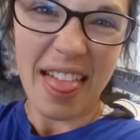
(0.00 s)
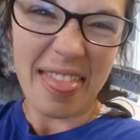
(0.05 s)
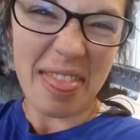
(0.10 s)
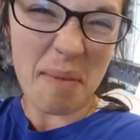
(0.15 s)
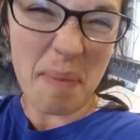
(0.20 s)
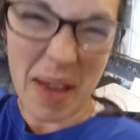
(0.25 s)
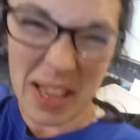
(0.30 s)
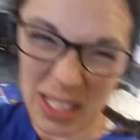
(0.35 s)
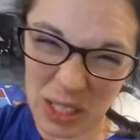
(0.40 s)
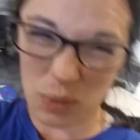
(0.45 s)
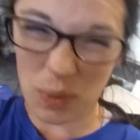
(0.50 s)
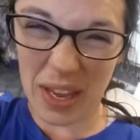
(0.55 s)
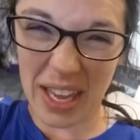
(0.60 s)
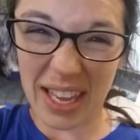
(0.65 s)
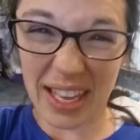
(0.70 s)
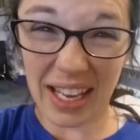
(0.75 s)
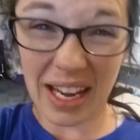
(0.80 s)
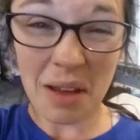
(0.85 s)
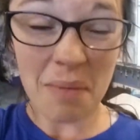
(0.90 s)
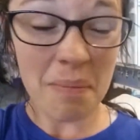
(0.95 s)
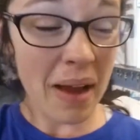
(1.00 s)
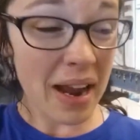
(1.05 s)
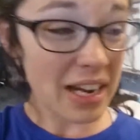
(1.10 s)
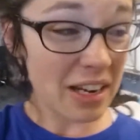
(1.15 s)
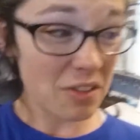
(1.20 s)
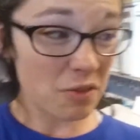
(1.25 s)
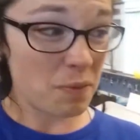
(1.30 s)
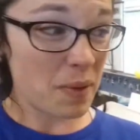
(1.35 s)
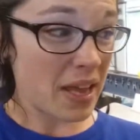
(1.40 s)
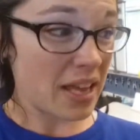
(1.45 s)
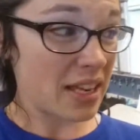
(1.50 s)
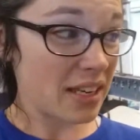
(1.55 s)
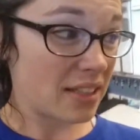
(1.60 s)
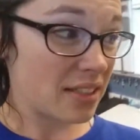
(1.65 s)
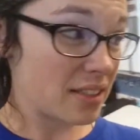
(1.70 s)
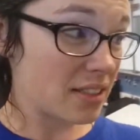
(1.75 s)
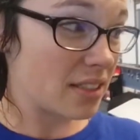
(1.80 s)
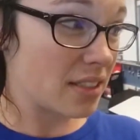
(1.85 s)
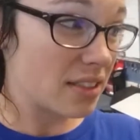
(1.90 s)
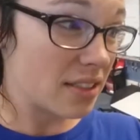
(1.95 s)
the best week, and that might have
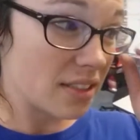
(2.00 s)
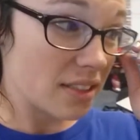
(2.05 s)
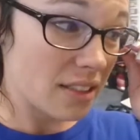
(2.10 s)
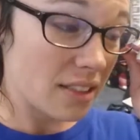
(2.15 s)
been